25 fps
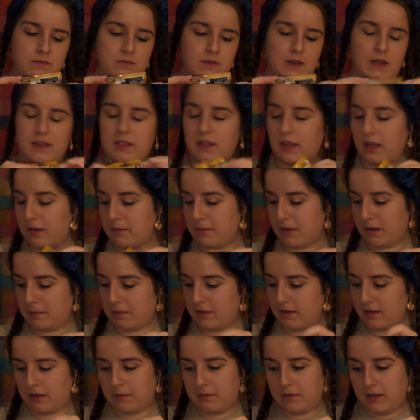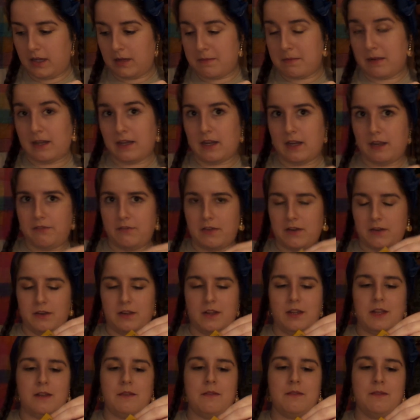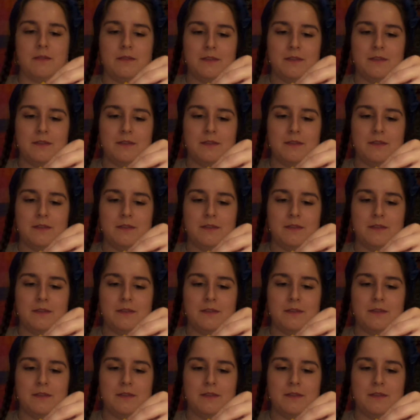I think it might be time to get my knife out again.